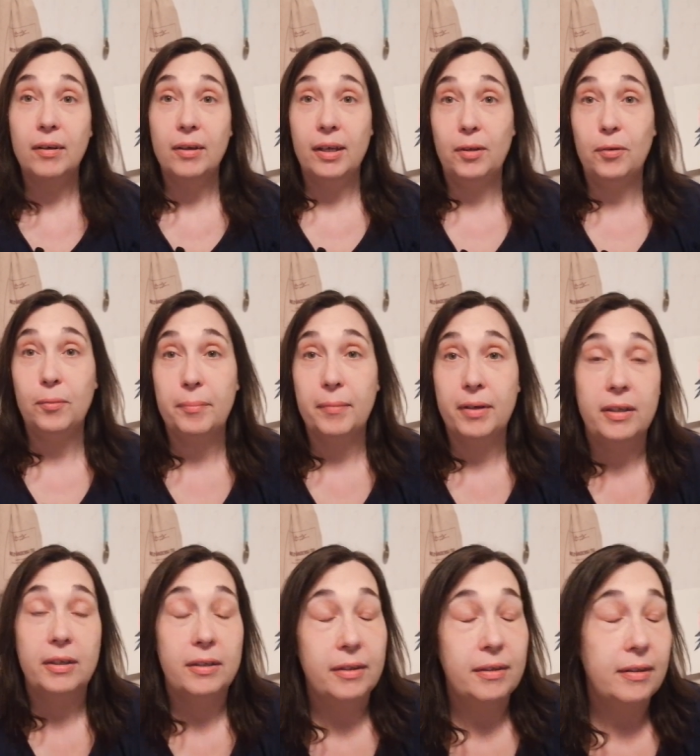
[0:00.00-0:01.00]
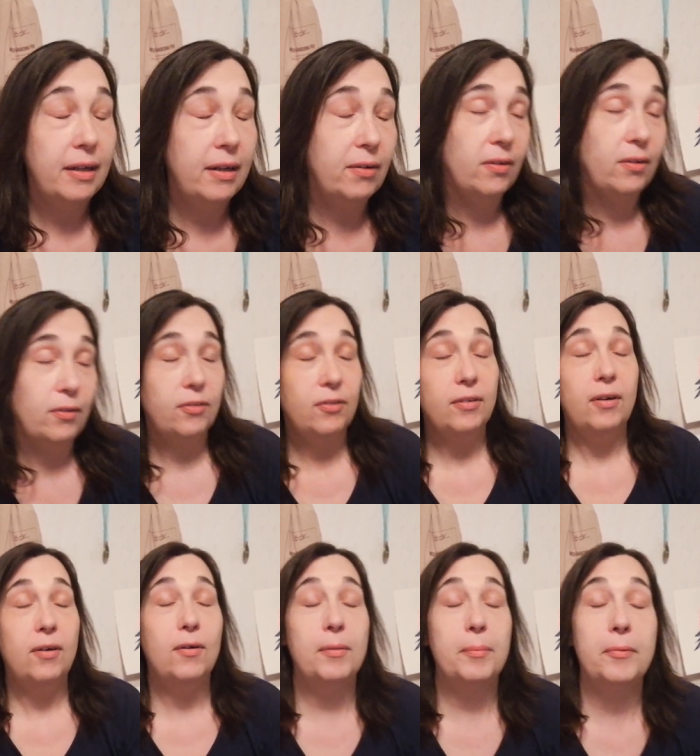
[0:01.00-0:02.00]
I know my hair looks
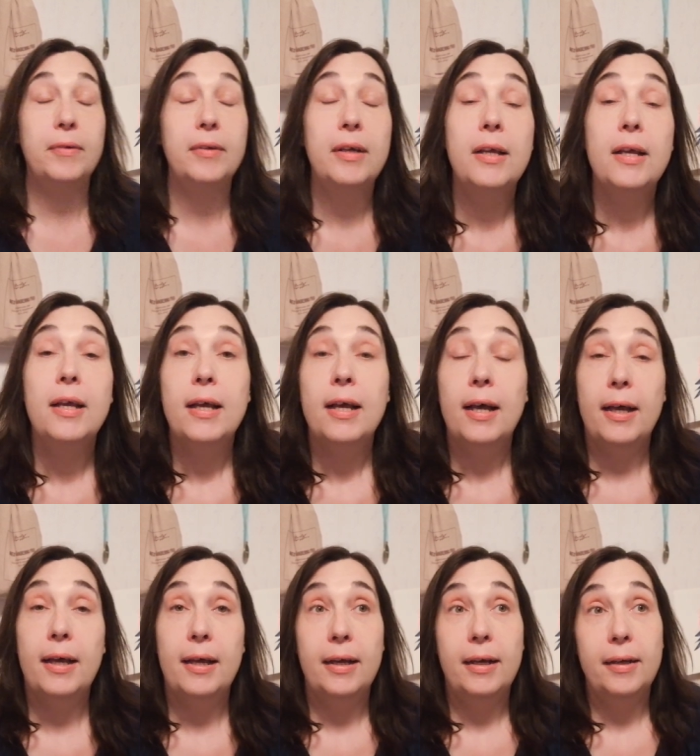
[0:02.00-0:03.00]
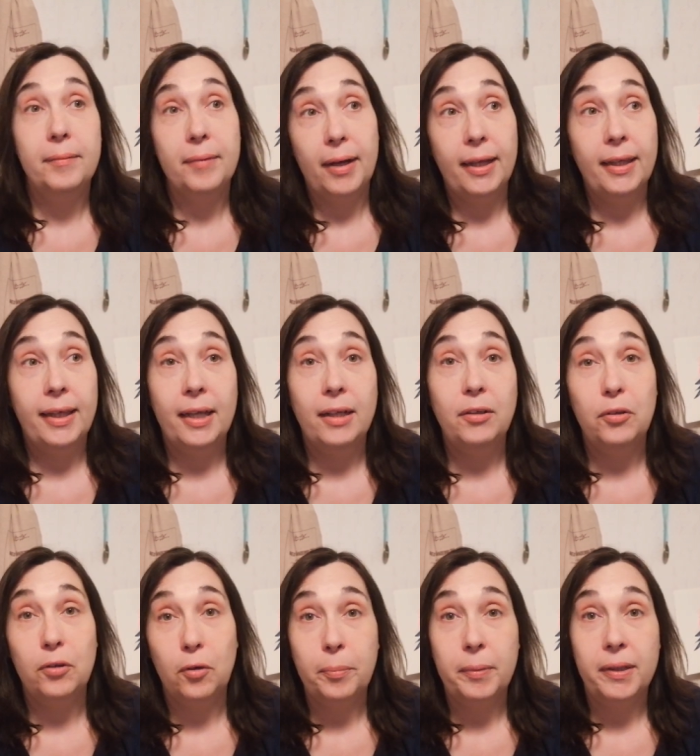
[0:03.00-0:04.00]
horrible. I can't, you
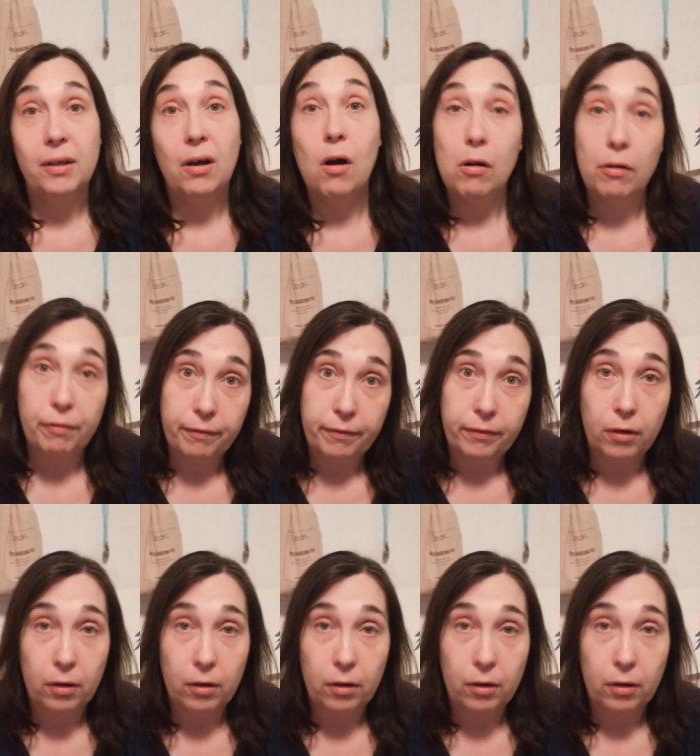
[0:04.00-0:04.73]
know, be off.